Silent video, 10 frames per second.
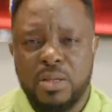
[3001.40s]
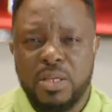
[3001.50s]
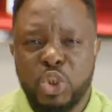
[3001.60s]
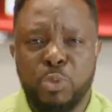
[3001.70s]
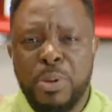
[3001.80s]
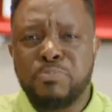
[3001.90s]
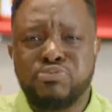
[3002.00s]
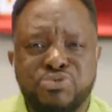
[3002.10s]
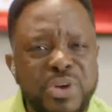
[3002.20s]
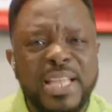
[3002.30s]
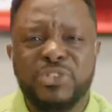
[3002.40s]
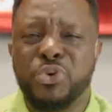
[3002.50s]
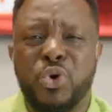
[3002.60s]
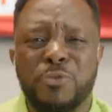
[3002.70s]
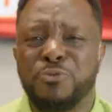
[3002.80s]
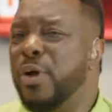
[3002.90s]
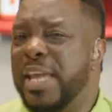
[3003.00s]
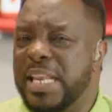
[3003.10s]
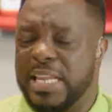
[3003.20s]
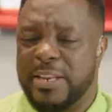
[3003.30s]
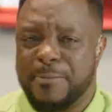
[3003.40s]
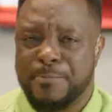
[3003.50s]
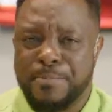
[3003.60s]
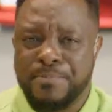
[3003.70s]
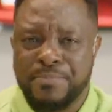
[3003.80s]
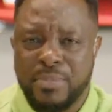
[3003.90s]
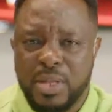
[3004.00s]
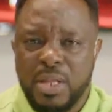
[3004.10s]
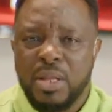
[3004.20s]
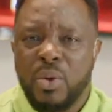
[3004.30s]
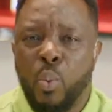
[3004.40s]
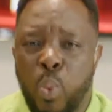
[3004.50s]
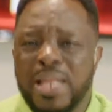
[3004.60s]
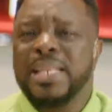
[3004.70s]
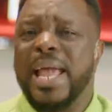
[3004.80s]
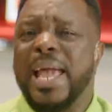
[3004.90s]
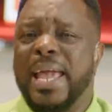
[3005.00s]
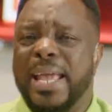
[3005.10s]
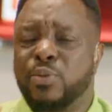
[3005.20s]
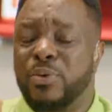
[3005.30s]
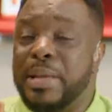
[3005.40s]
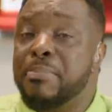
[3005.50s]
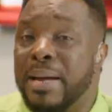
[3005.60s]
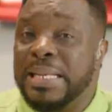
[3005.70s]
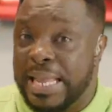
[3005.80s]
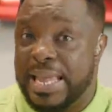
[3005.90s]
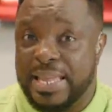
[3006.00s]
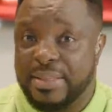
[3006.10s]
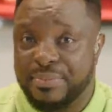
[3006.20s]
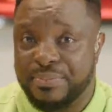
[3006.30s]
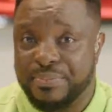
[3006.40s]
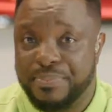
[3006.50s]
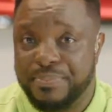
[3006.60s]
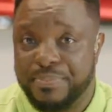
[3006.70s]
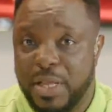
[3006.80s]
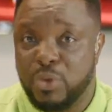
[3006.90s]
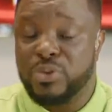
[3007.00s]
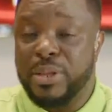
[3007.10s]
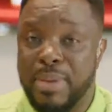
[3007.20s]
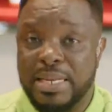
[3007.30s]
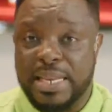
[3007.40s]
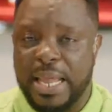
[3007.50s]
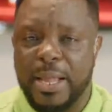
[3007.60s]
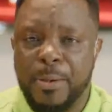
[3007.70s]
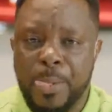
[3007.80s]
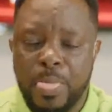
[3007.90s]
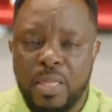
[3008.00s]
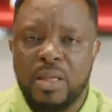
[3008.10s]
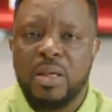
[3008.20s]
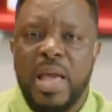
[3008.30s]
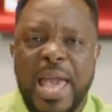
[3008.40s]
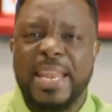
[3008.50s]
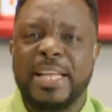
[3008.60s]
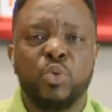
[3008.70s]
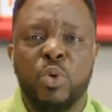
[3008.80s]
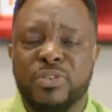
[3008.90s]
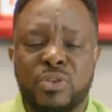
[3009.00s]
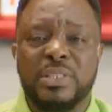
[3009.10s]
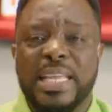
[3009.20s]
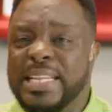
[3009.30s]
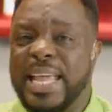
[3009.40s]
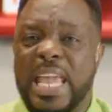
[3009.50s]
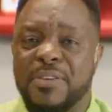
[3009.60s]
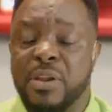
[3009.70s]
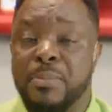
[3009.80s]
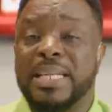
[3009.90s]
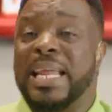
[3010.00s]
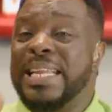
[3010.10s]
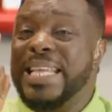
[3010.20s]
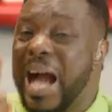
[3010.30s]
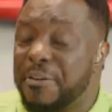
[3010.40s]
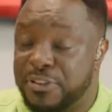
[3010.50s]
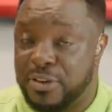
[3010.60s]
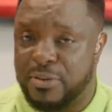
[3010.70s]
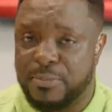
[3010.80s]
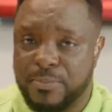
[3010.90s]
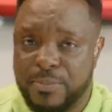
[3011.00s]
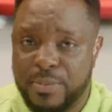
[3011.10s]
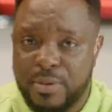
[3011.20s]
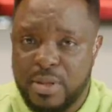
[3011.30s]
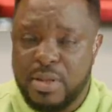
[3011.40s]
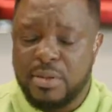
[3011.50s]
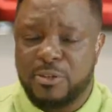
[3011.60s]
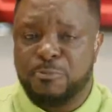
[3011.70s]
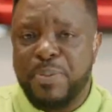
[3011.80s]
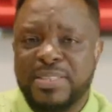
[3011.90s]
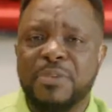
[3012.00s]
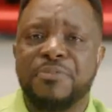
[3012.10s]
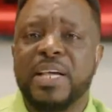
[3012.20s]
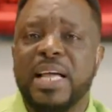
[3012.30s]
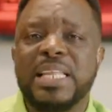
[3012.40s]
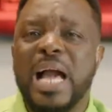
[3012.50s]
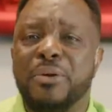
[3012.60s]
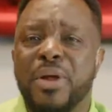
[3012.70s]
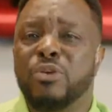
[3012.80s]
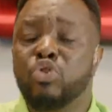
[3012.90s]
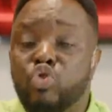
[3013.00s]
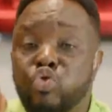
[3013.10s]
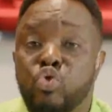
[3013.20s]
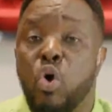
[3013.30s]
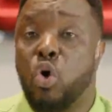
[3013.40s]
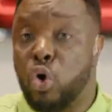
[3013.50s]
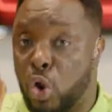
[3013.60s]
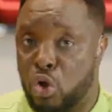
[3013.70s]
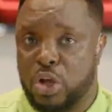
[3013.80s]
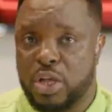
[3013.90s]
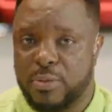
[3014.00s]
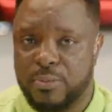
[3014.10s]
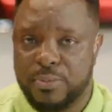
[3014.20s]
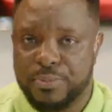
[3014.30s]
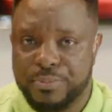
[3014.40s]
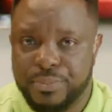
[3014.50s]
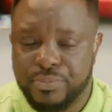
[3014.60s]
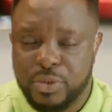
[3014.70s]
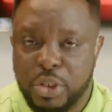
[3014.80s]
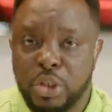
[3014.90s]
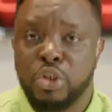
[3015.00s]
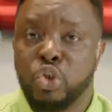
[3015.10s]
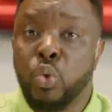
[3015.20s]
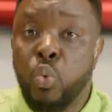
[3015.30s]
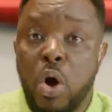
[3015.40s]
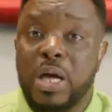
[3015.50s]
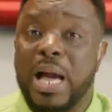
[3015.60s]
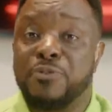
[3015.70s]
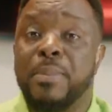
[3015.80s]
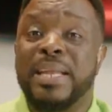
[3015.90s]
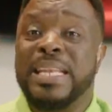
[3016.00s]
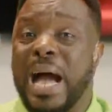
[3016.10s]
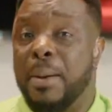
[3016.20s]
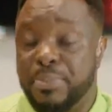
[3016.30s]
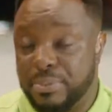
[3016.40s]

You've been praying to God for healing. One day, it was a Monday. And it was not in the evening, but in the afternoon. Specifically around 2 o'clock. You woke up from a nap.